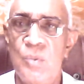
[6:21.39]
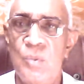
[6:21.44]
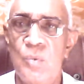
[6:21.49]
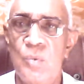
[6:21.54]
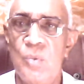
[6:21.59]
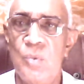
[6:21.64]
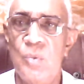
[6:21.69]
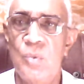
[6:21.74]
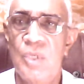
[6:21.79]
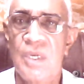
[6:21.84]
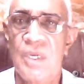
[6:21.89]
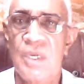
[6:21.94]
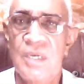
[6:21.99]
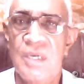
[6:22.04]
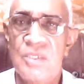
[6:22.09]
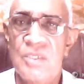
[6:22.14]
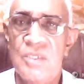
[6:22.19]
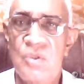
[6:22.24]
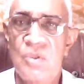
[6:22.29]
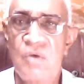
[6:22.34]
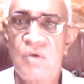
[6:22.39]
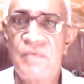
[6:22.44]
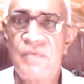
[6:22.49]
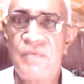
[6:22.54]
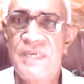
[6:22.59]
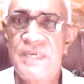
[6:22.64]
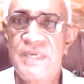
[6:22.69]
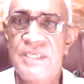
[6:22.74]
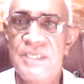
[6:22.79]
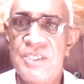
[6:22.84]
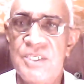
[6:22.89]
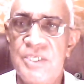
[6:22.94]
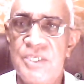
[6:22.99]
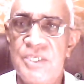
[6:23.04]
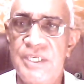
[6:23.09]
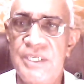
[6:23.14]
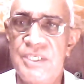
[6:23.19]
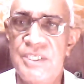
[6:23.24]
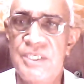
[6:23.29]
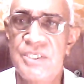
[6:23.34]
to soften and
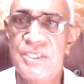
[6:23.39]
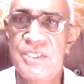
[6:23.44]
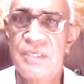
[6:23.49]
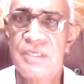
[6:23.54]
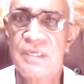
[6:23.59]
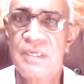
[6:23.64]
stretch.